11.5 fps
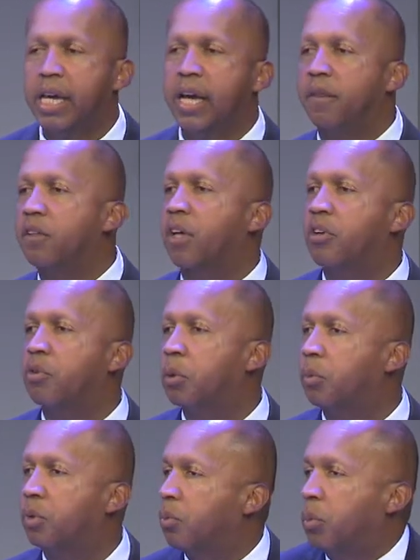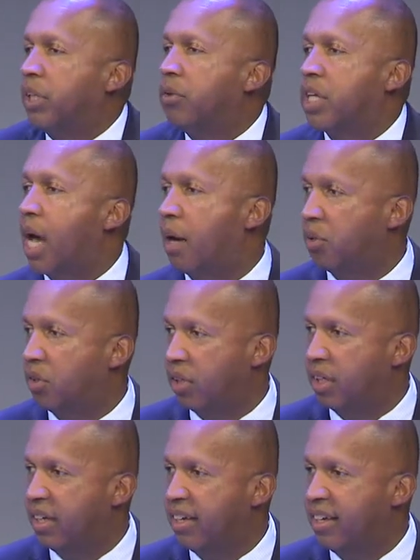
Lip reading: In this country, we do the opposite.